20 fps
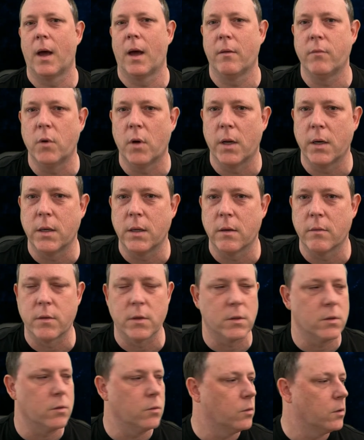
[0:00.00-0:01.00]
I have no idea
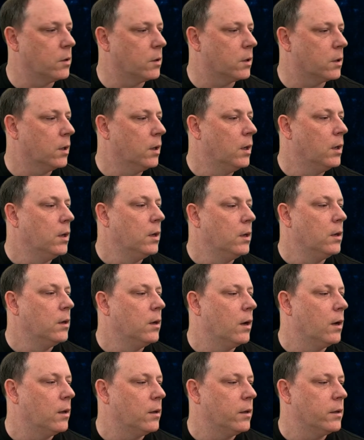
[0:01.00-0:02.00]
if this will work.
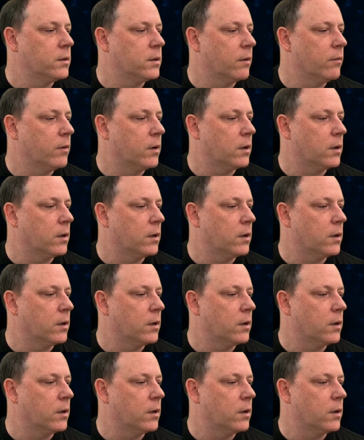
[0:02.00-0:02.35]
Let's